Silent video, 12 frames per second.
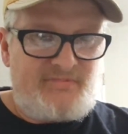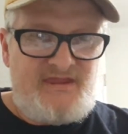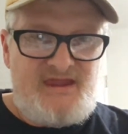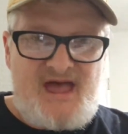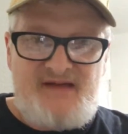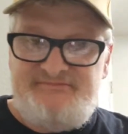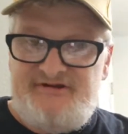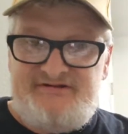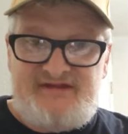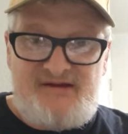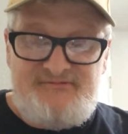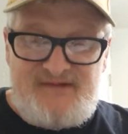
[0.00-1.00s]

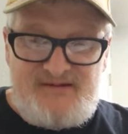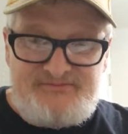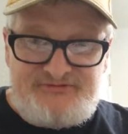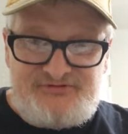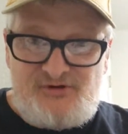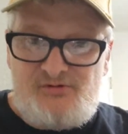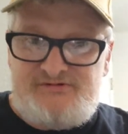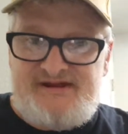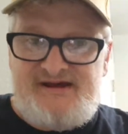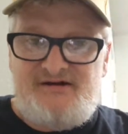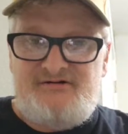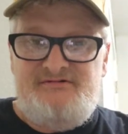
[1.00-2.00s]
I'm stoked
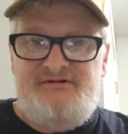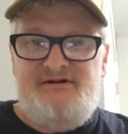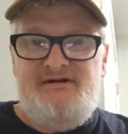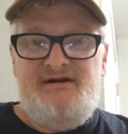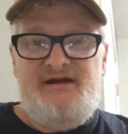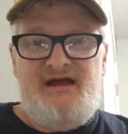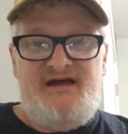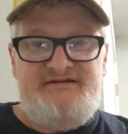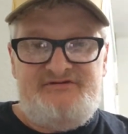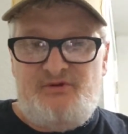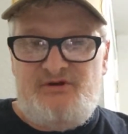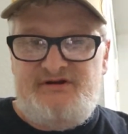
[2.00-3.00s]
out. I
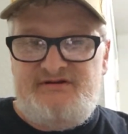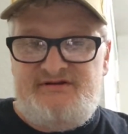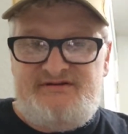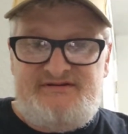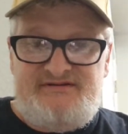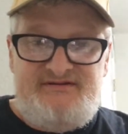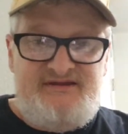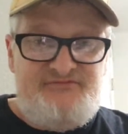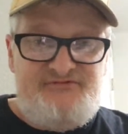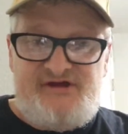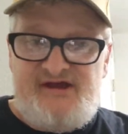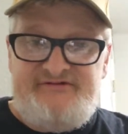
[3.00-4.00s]
just wanted to
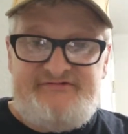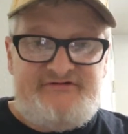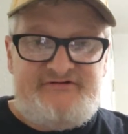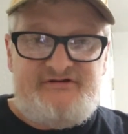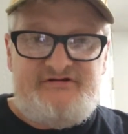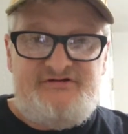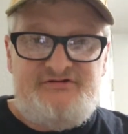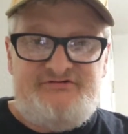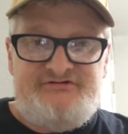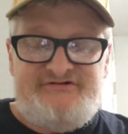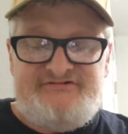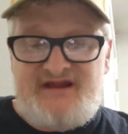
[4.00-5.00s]
give you guys the good
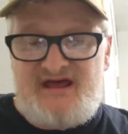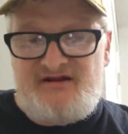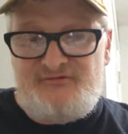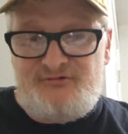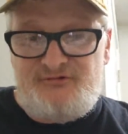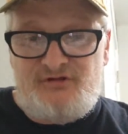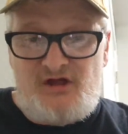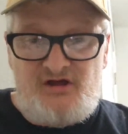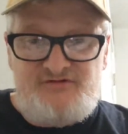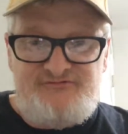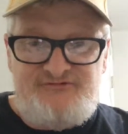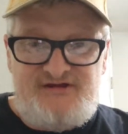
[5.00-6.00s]
news. It's not a real
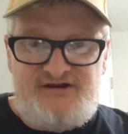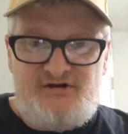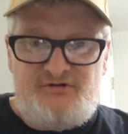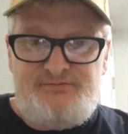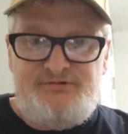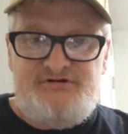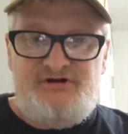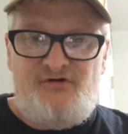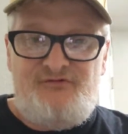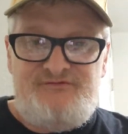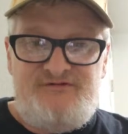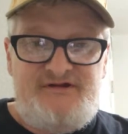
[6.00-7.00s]
long video, but
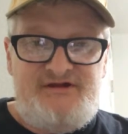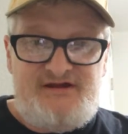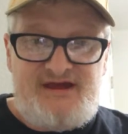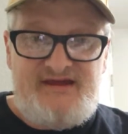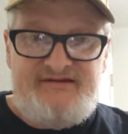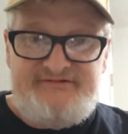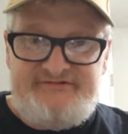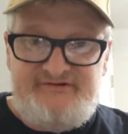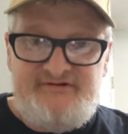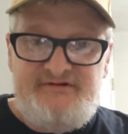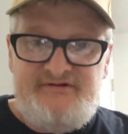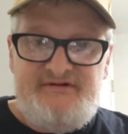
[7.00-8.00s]
hopefully you guys
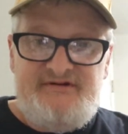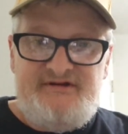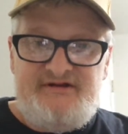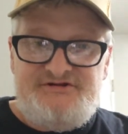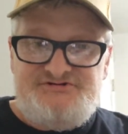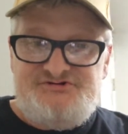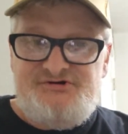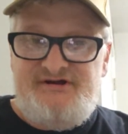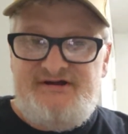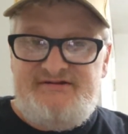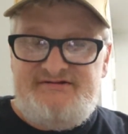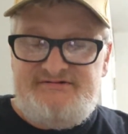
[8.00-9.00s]
enjoy
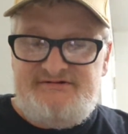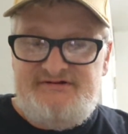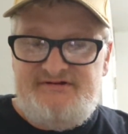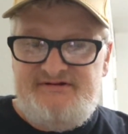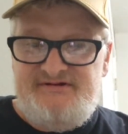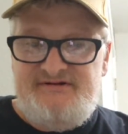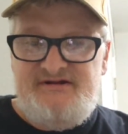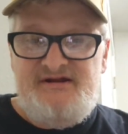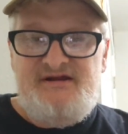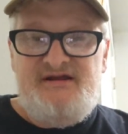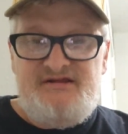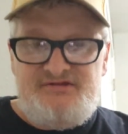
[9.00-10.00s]
it, and
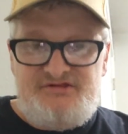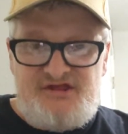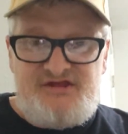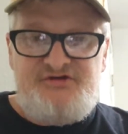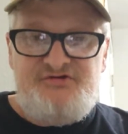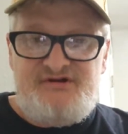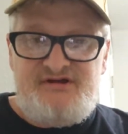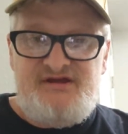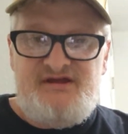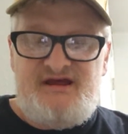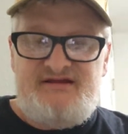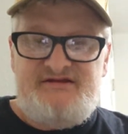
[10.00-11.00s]
thank you
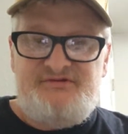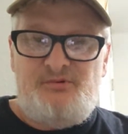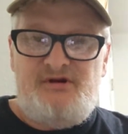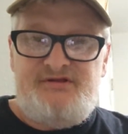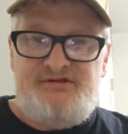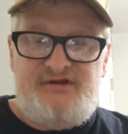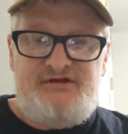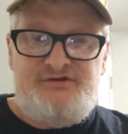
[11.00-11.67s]
again. I just want to thank you